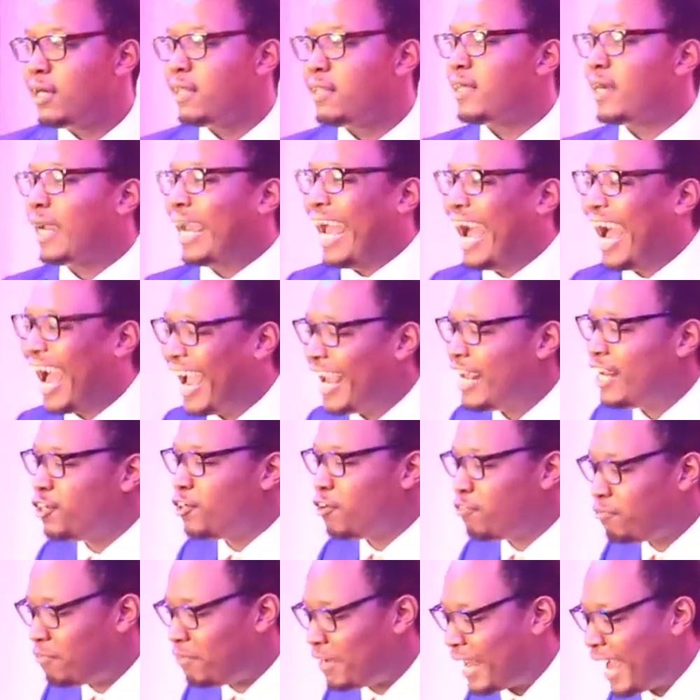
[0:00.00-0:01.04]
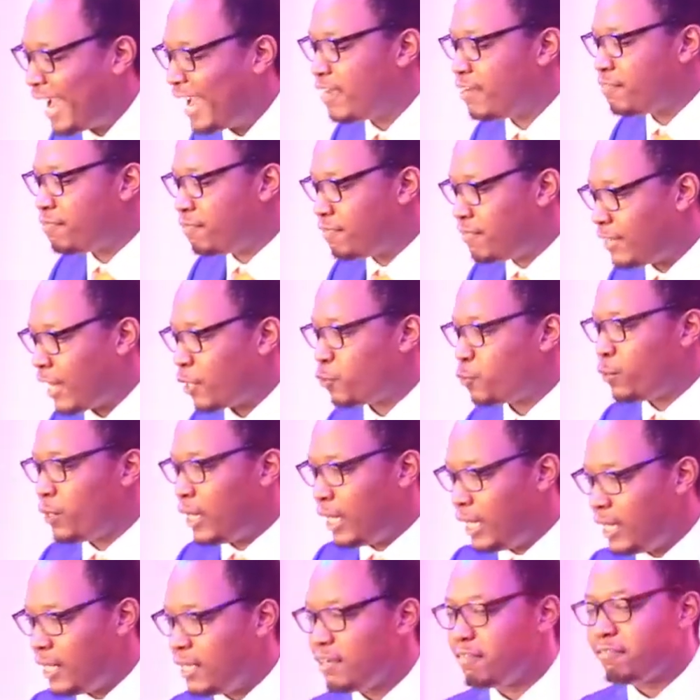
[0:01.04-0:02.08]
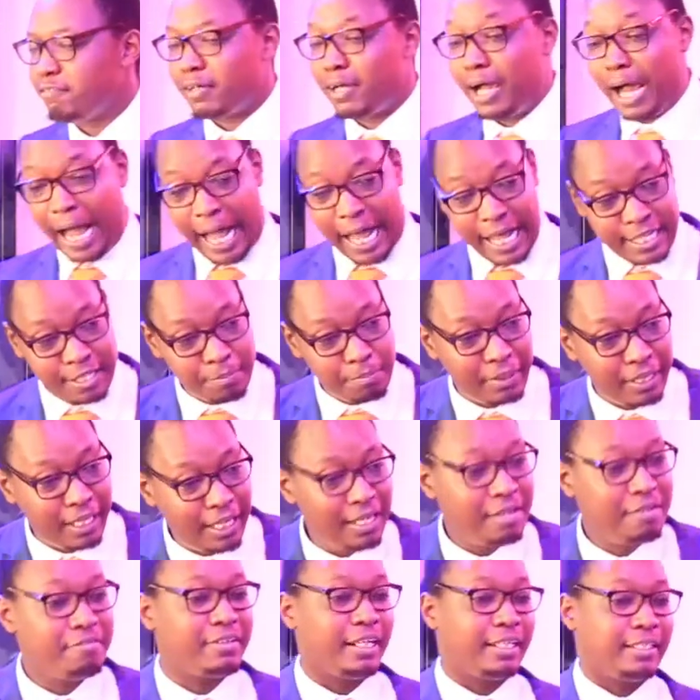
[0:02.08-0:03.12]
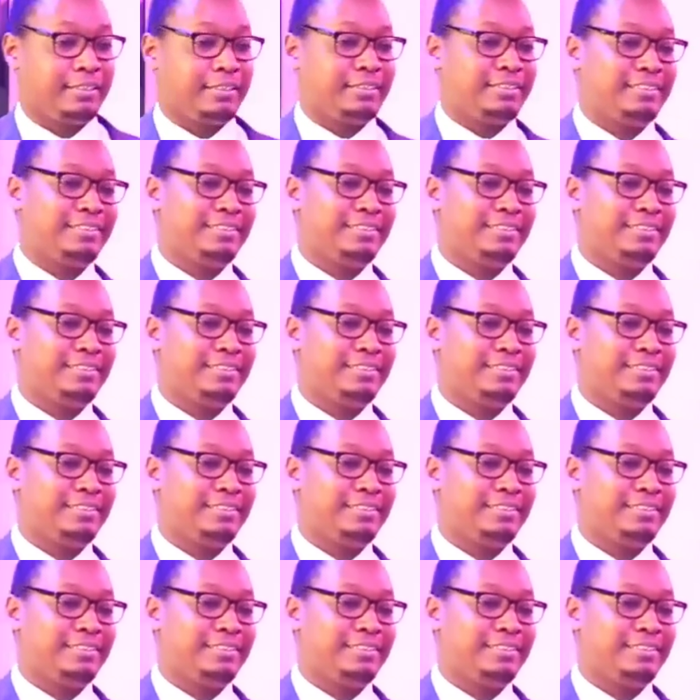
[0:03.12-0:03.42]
the kind of life that we live as believers.